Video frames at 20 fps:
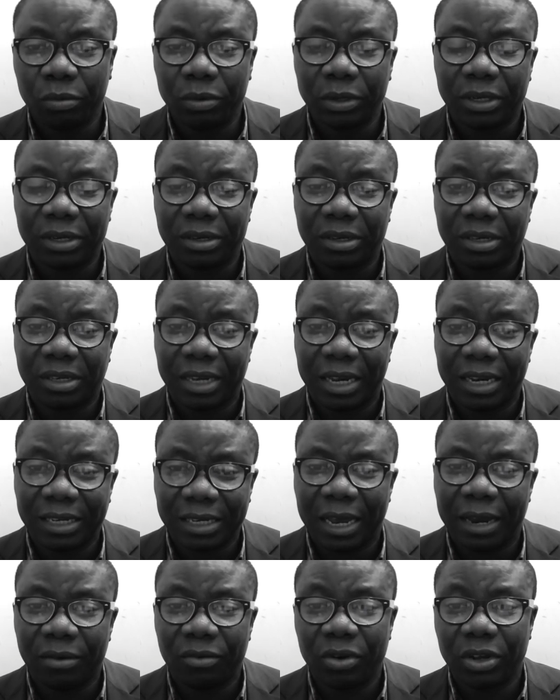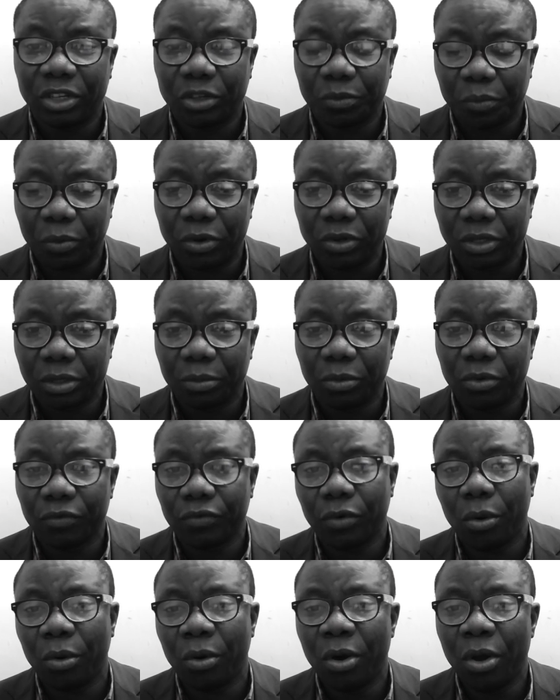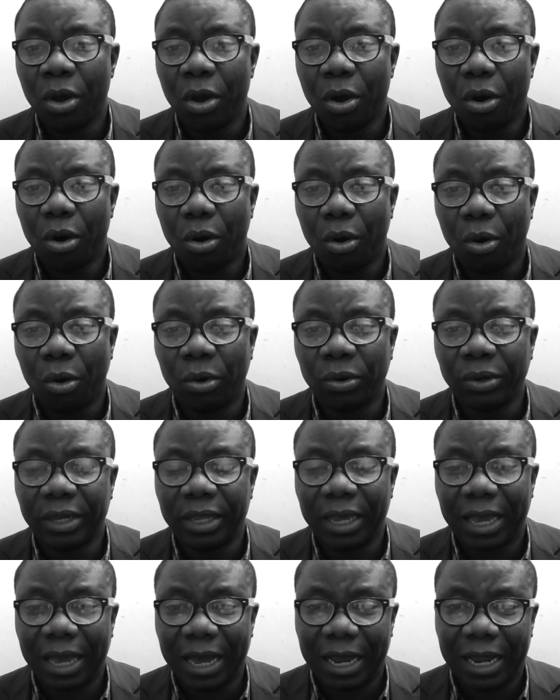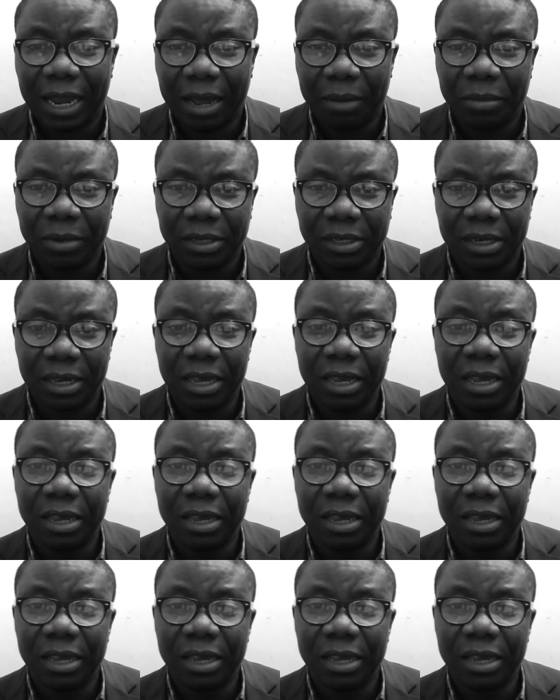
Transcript: which is Satan, responsible for all the calamity.